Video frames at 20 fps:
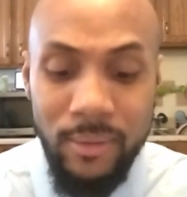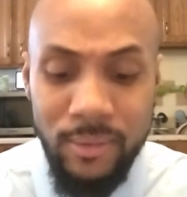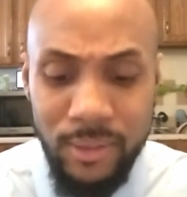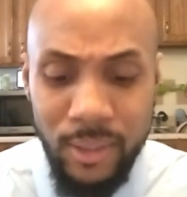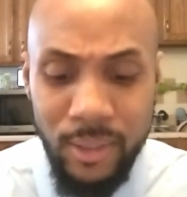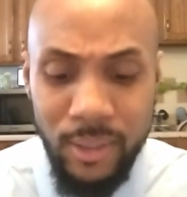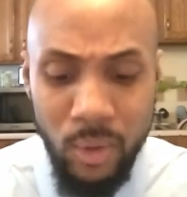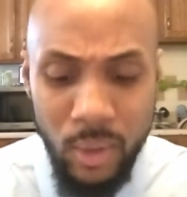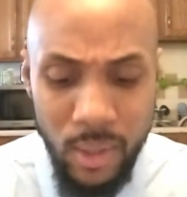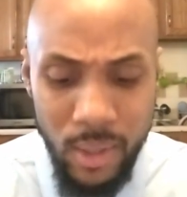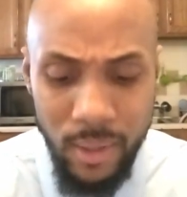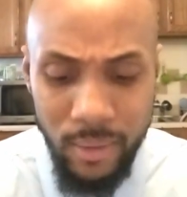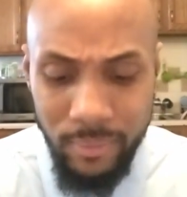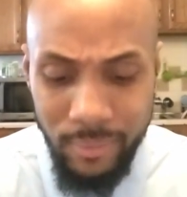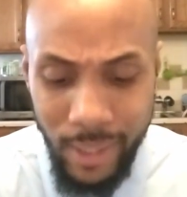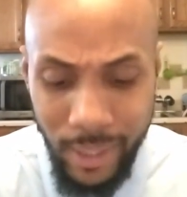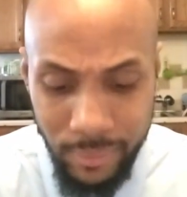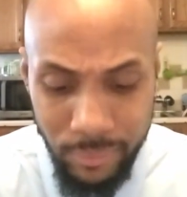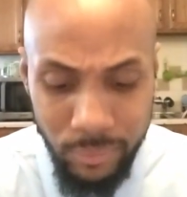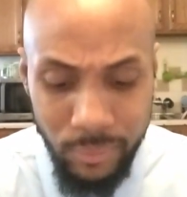So
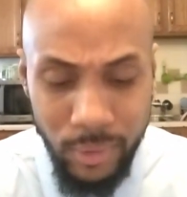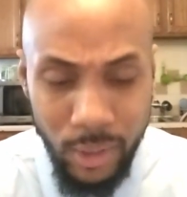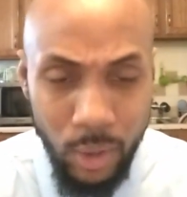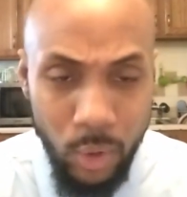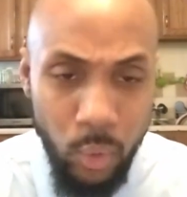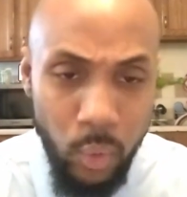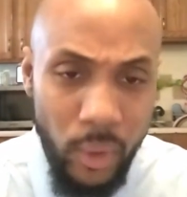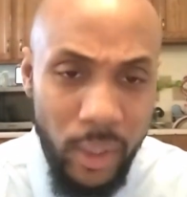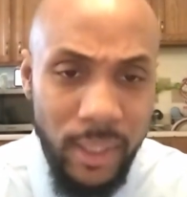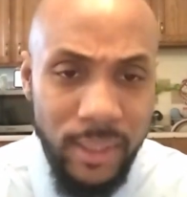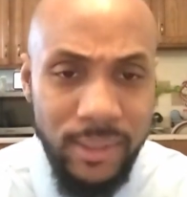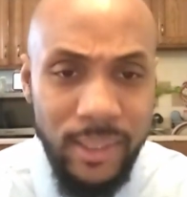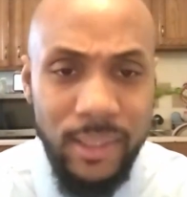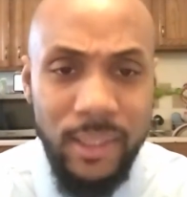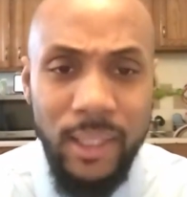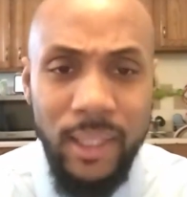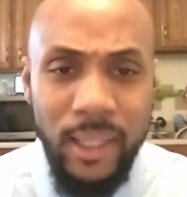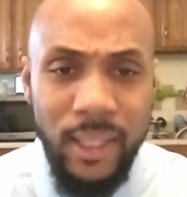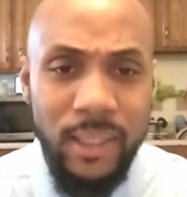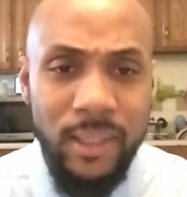that the quiz at
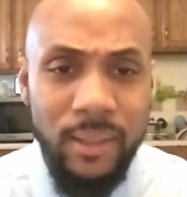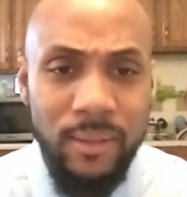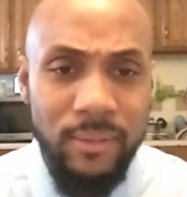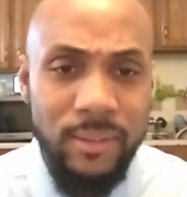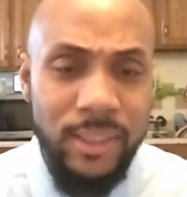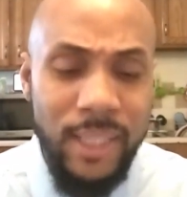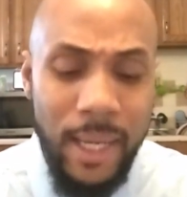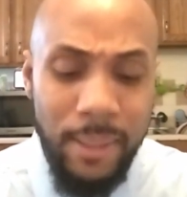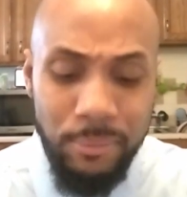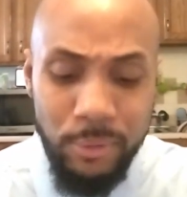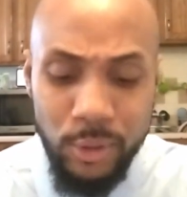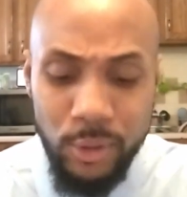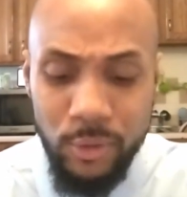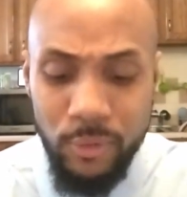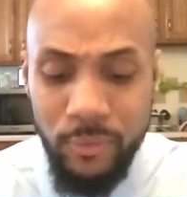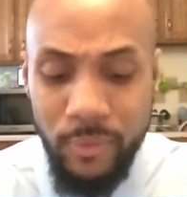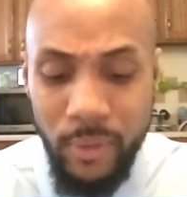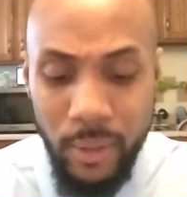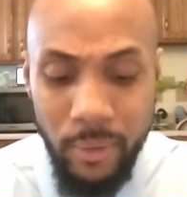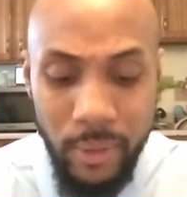the end of the chapters is
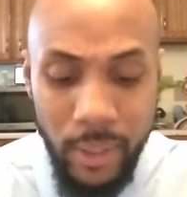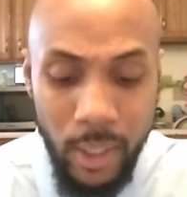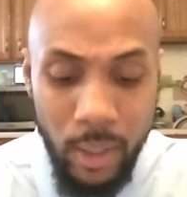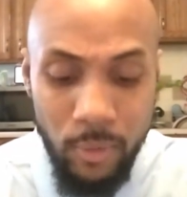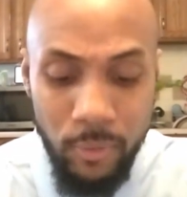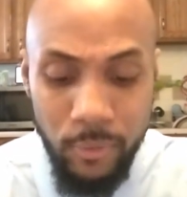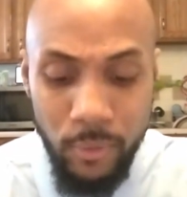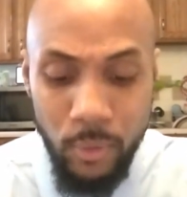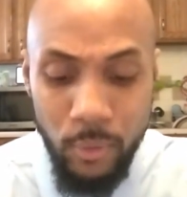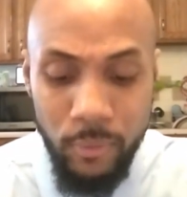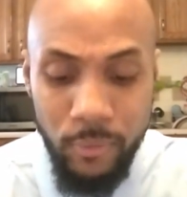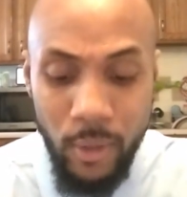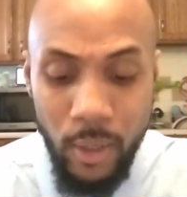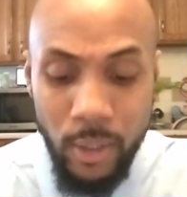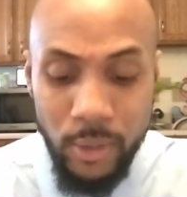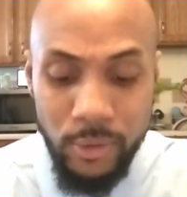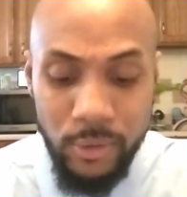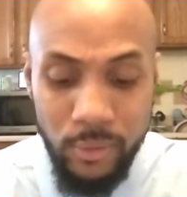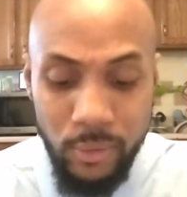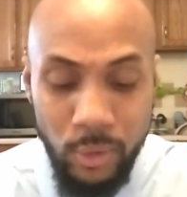very helpful as far
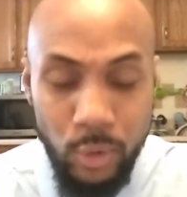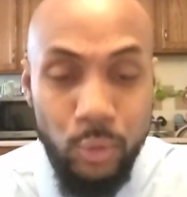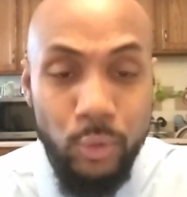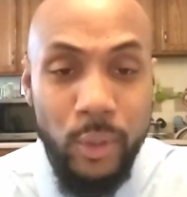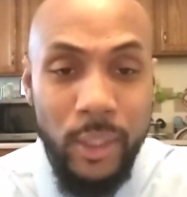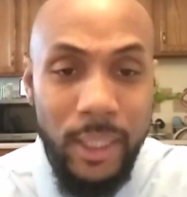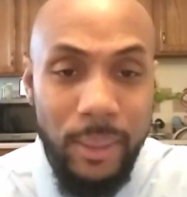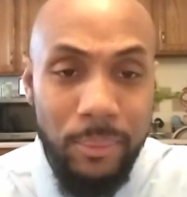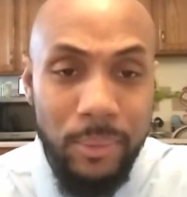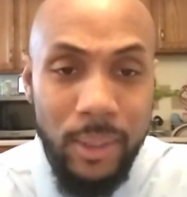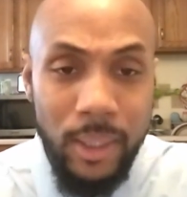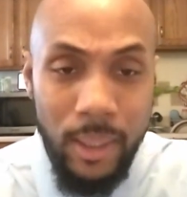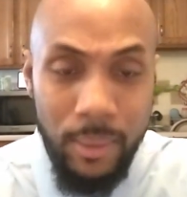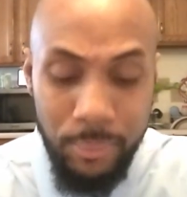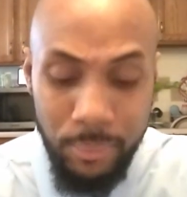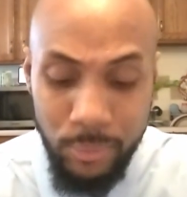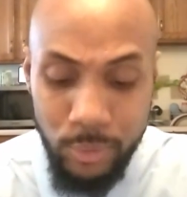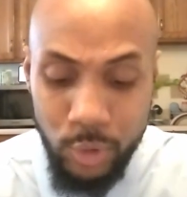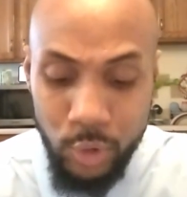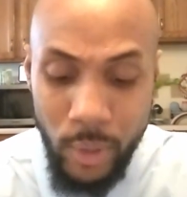as you keeping
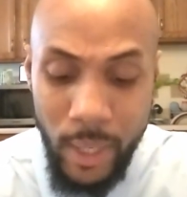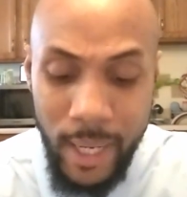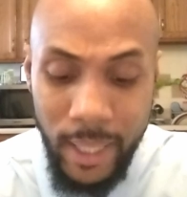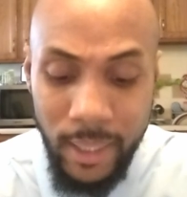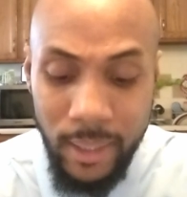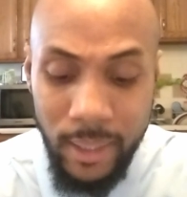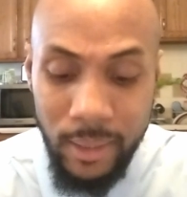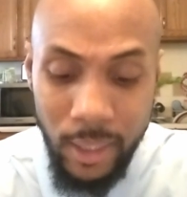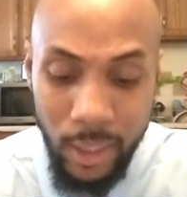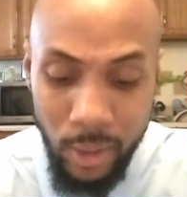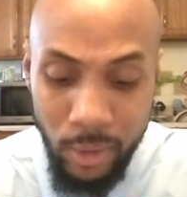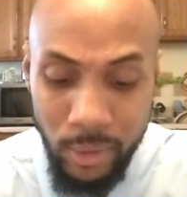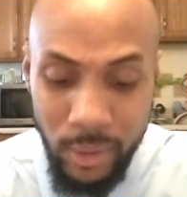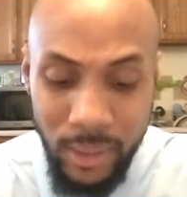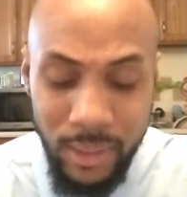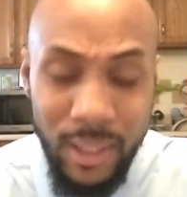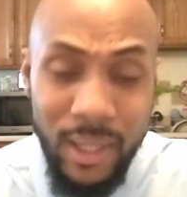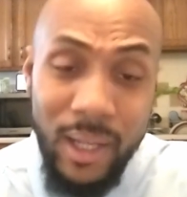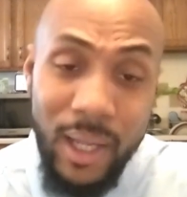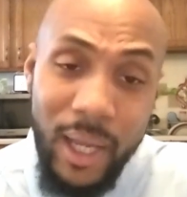up track and learning.